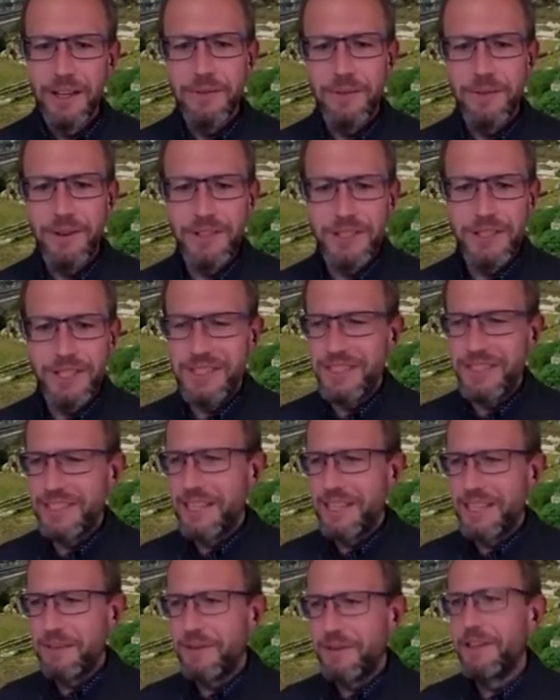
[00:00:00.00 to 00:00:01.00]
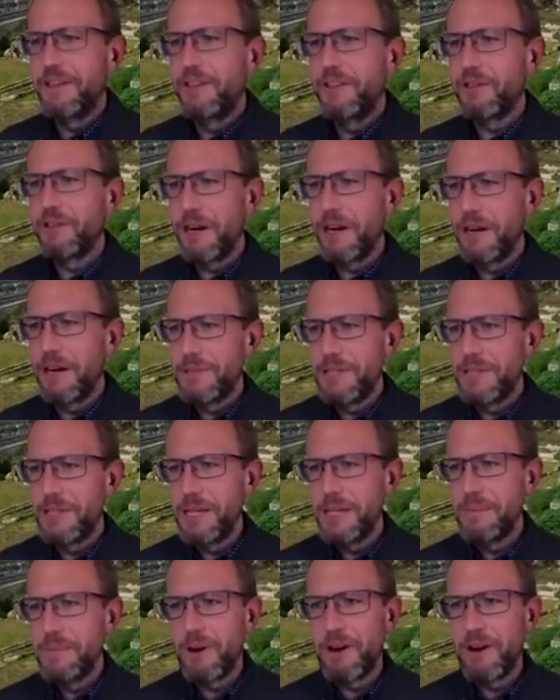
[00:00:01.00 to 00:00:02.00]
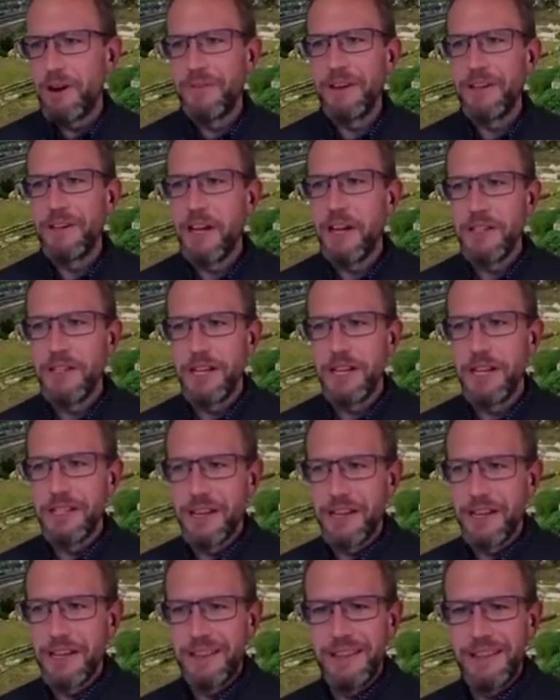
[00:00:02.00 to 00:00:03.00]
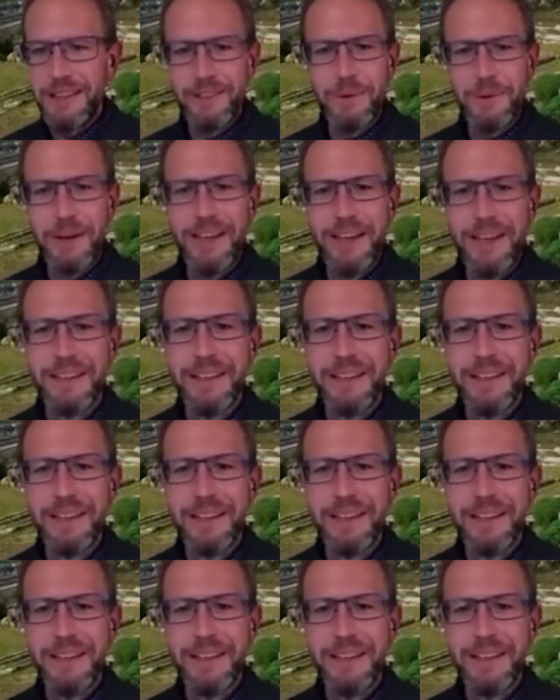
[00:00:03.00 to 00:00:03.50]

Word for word: For instance, Xenophon describes the perfect hunting dog this way.